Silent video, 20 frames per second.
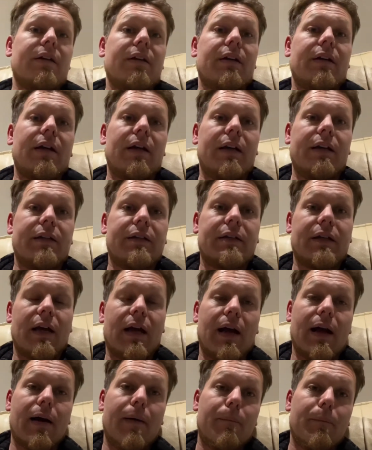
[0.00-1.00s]
is,
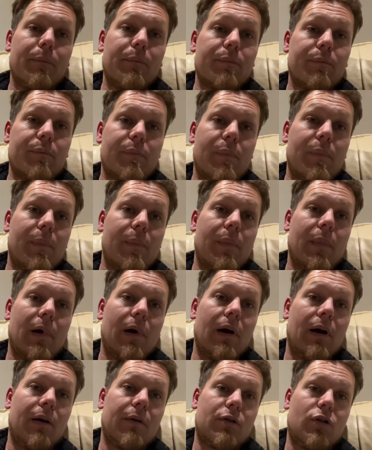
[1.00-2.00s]

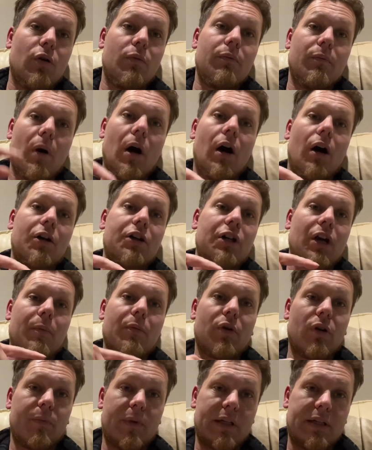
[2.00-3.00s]
come March, I'm
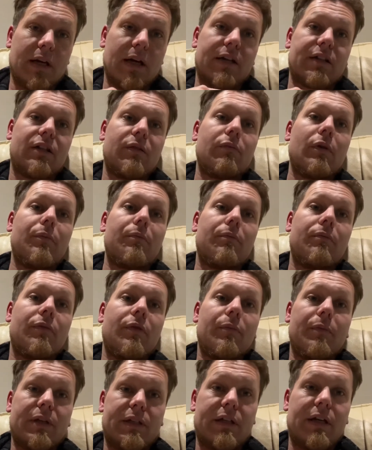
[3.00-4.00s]
going to be taxing the
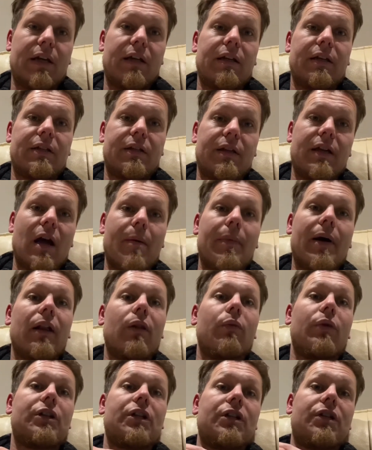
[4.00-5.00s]
Mercedes, the ML,
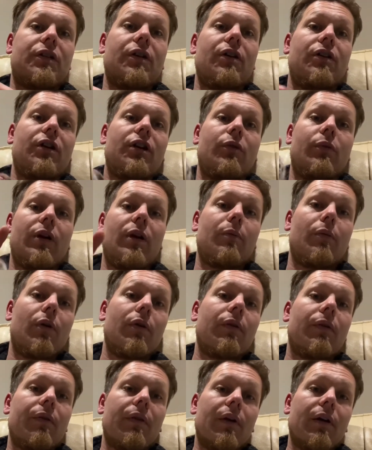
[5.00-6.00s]
which is 30 quid a
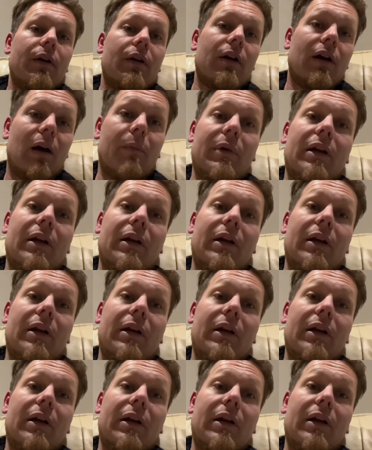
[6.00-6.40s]
month. I'm being